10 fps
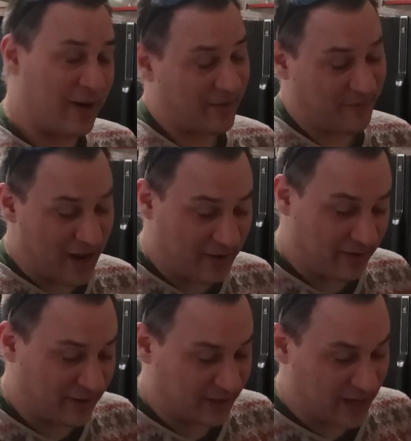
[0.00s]
If not,
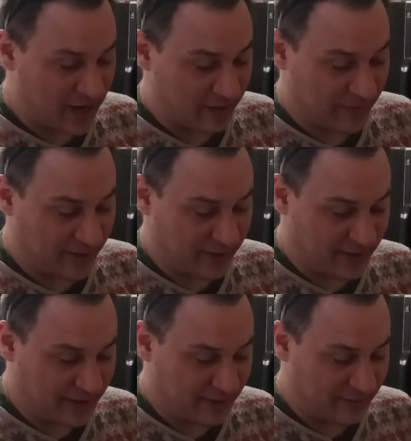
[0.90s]
it's not a big
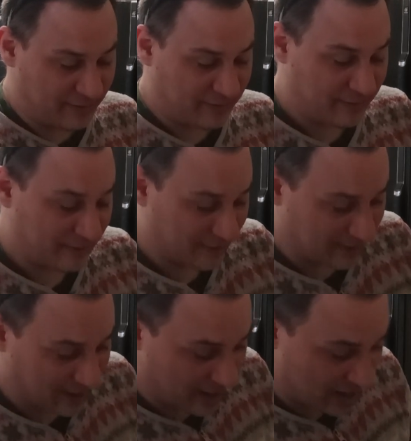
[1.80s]
deal.
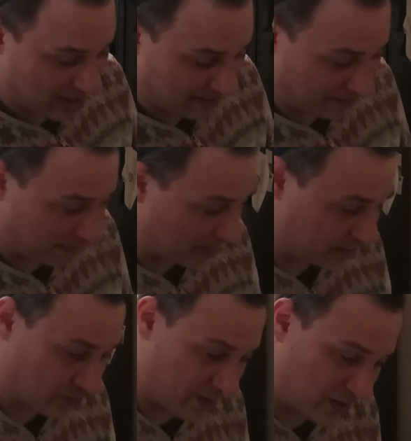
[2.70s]

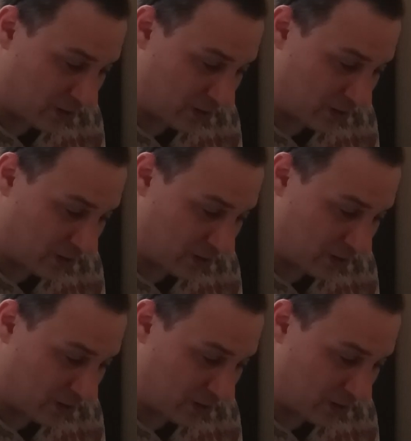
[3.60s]
There's a way of